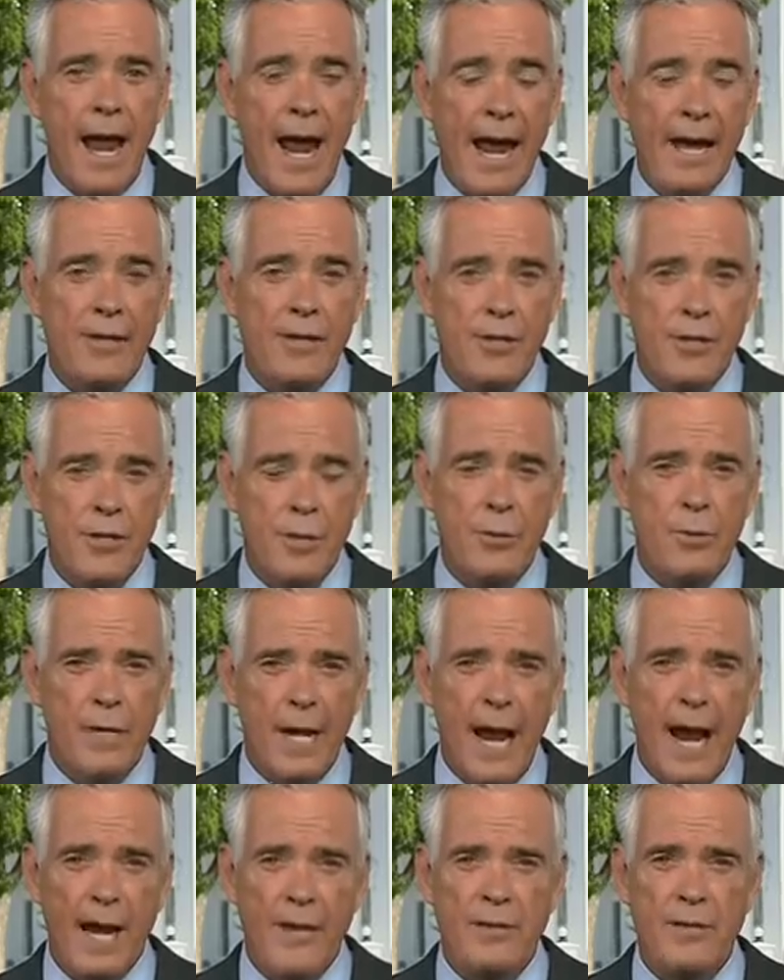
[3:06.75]
as
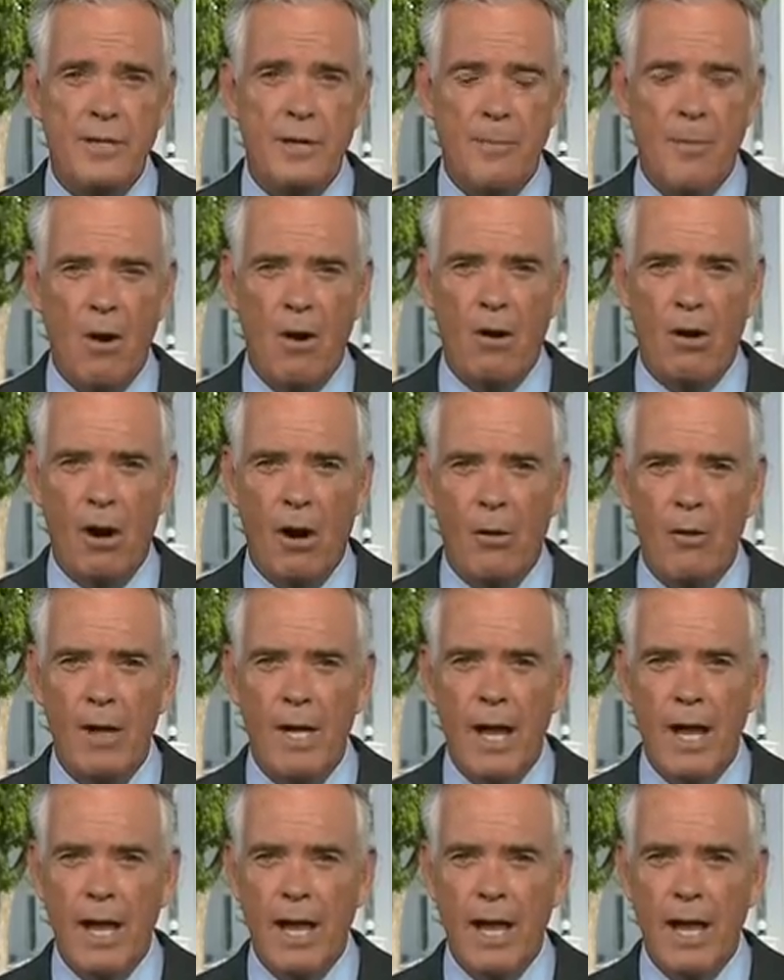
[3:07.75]
soon as tomorrow.